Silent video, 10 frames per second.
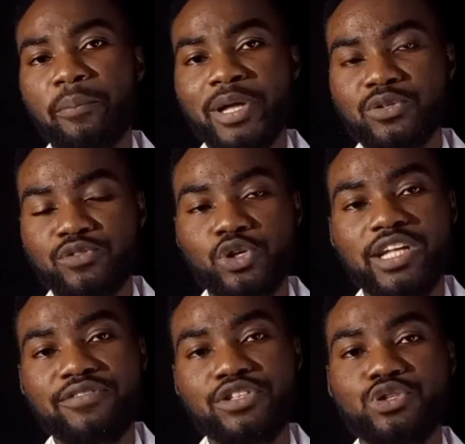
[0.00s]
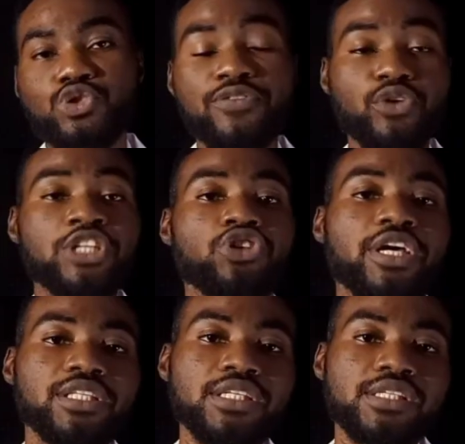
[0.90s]
part of the other video. So if you
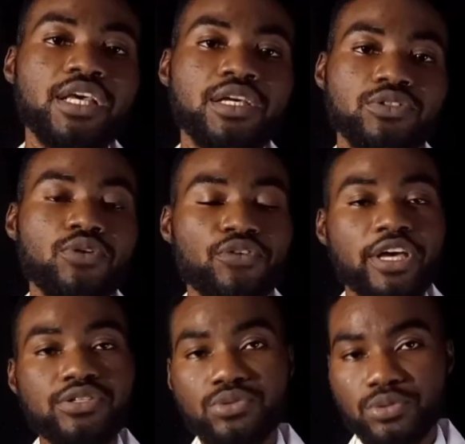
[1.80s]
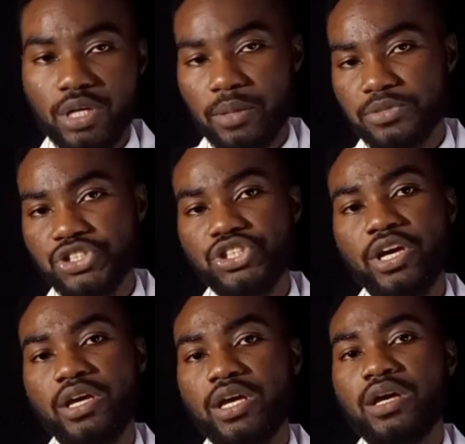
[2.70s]
enjoyed this, don't forget to
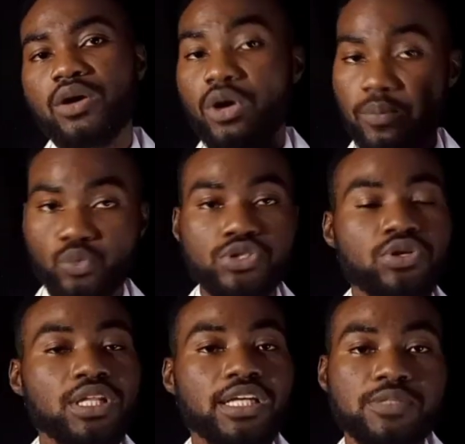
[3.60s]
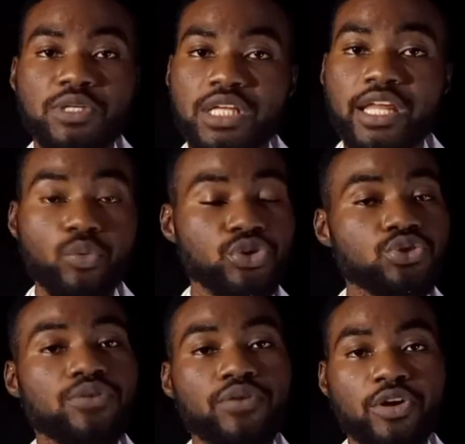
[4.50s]
share with your classmates, and I
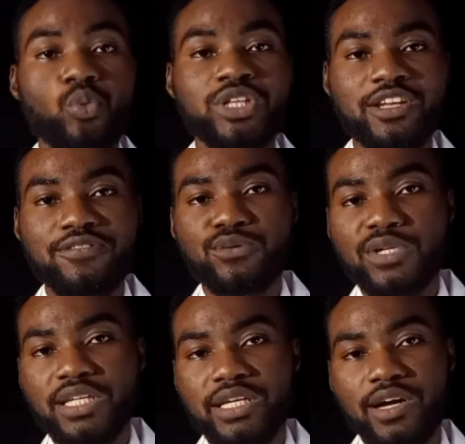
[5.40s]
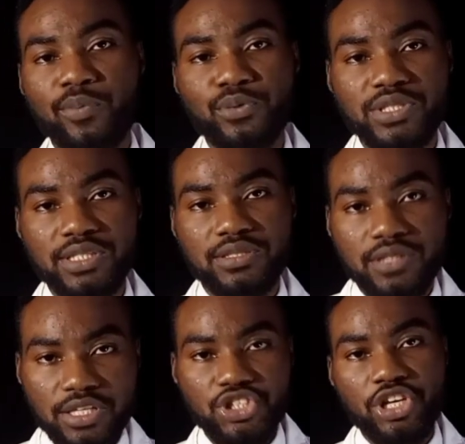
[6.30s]
wish you a very wonderful clinical posting.
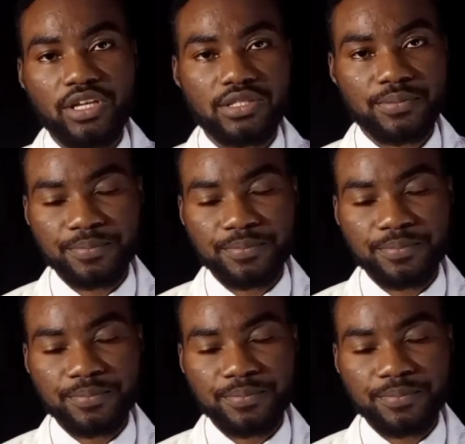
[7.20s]
Cheers.